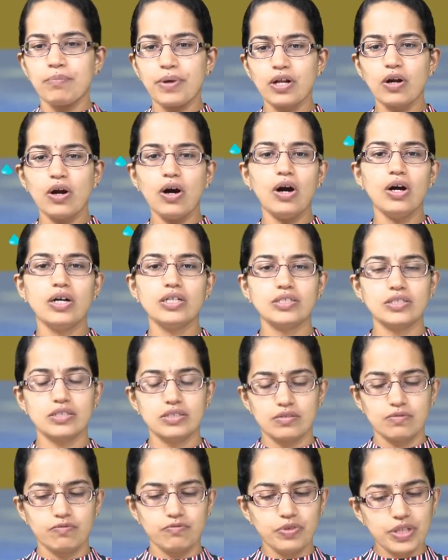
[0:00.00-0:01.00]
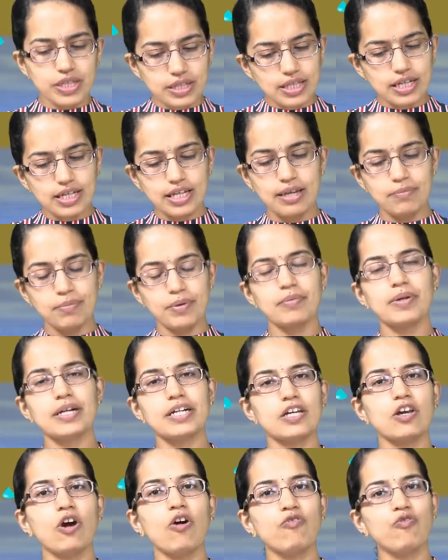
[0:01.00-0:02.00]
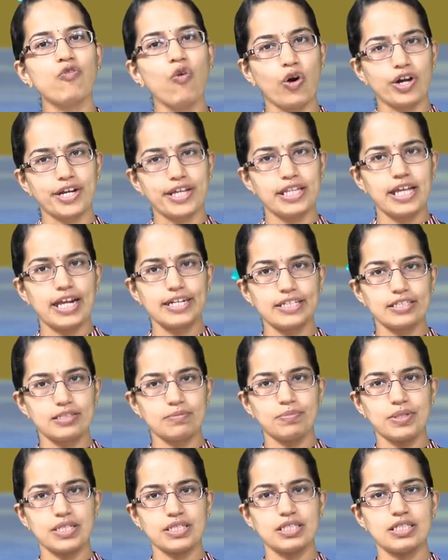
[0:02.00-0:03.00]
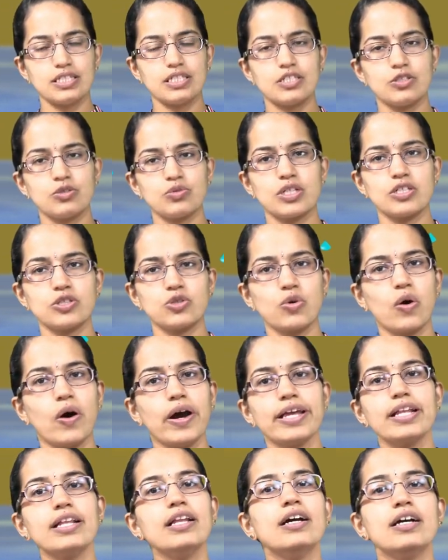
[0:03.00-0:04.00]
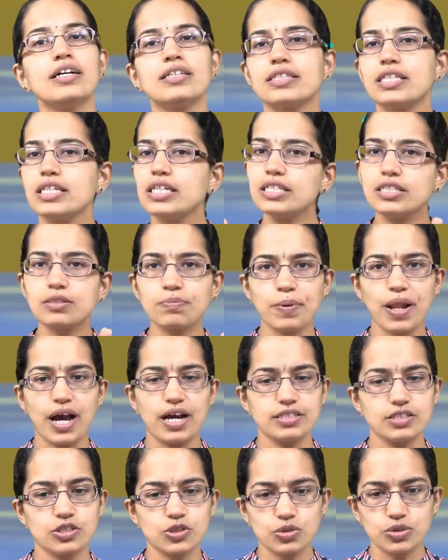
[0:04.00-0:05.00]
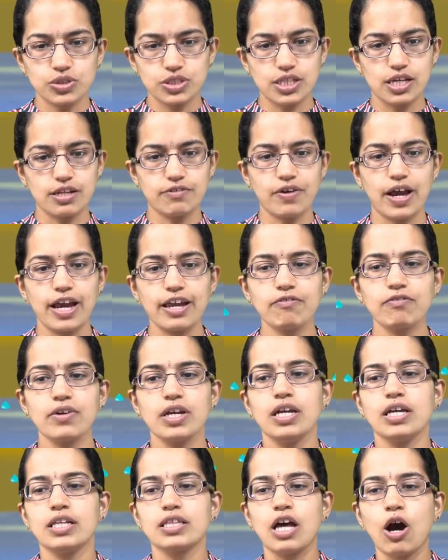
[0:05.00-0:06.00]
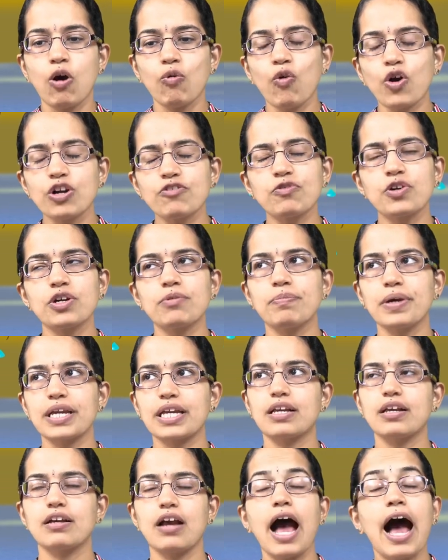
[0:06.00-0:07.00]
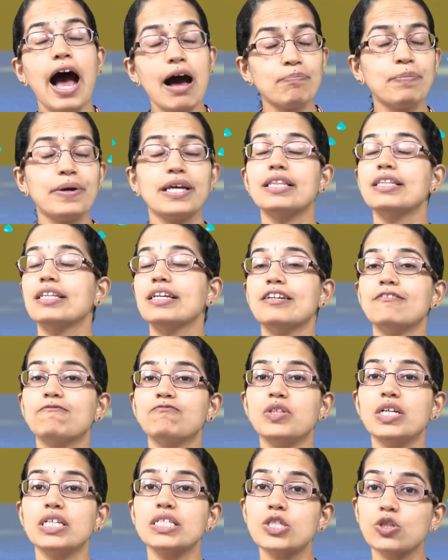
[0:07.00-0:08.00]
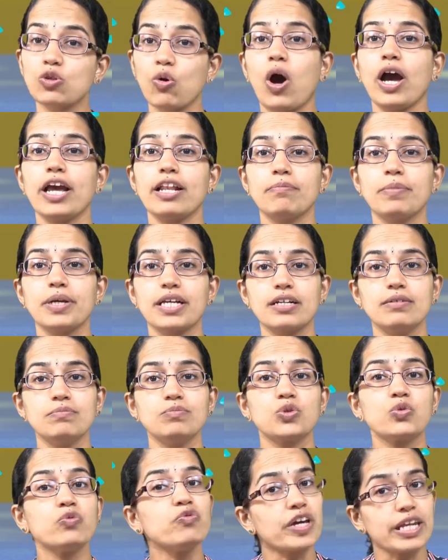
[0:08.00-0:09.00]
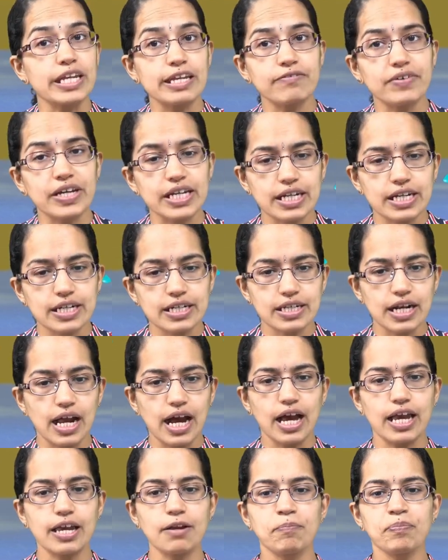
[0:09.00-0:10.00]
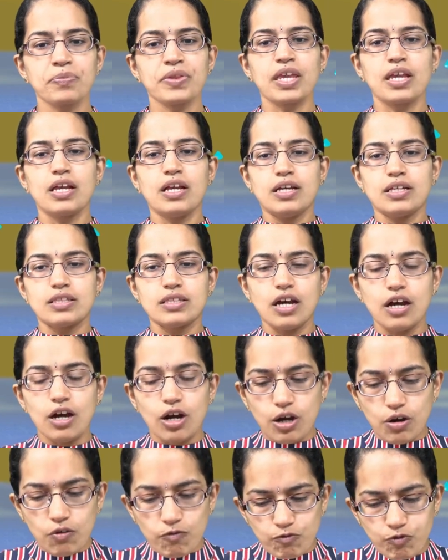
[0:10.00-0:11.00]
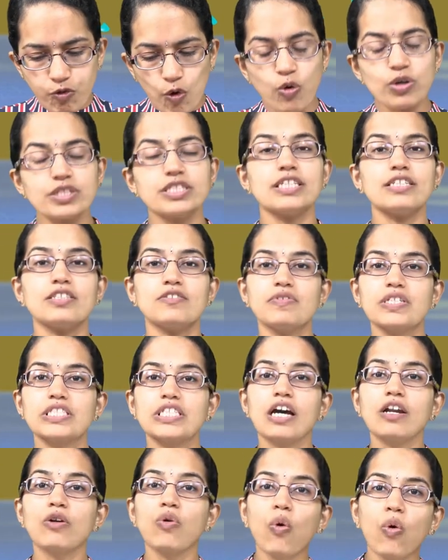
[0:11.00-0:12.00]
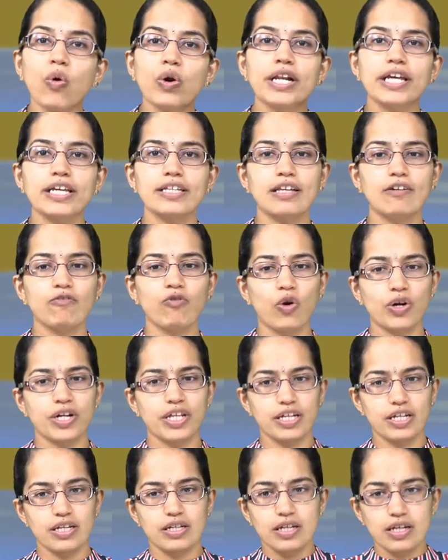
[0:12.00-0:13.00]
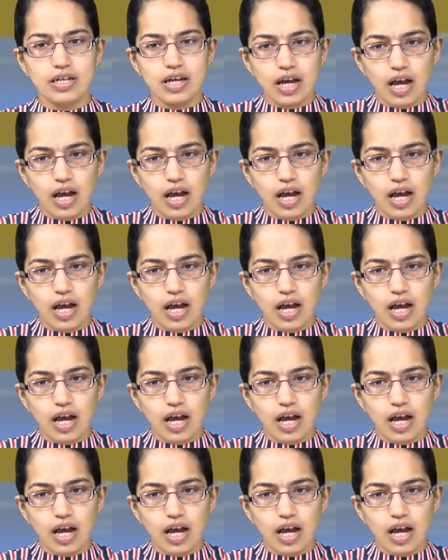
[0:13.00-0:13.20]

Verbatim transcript: because with the capability of water that is present into the soil, these plants could survive. Now, what would happen if this soil becomes very, very dry? The forces which are holding the water